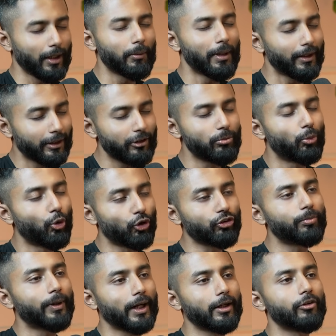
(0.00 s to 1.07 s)
At least most
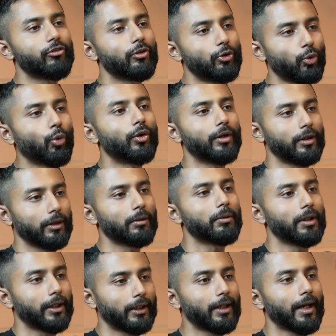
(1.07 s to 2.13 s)
brands don't.
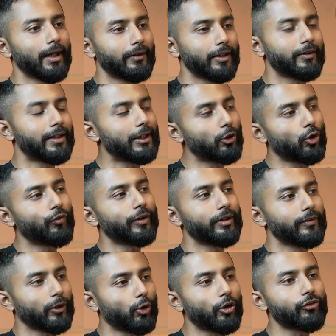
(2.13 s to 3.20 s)
And they think of it as
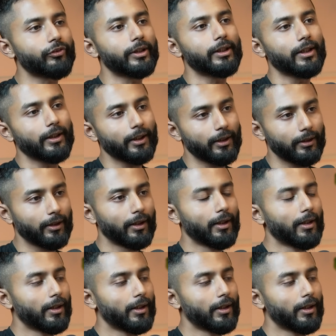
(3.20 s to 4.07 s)
a cost center and